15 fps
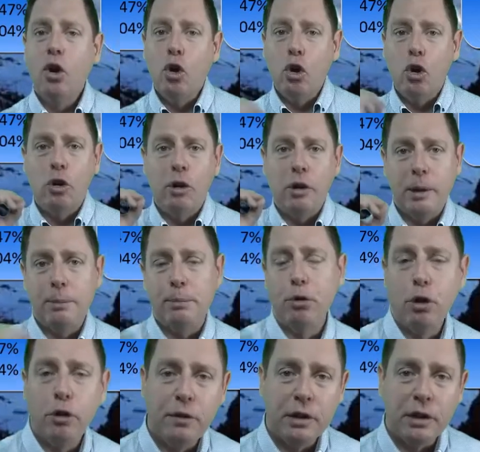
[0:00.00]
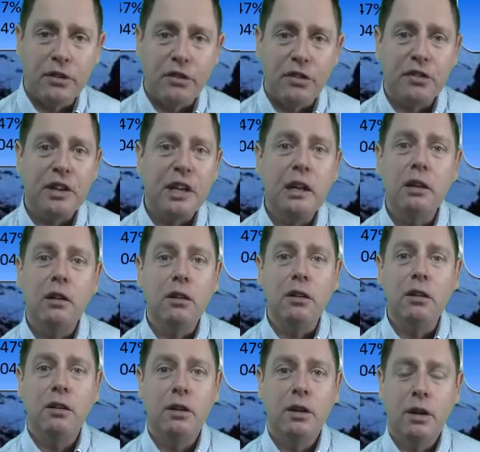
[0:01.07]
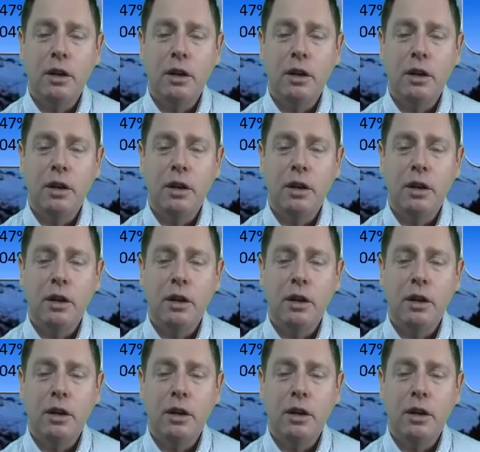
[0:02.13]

or improving a skill,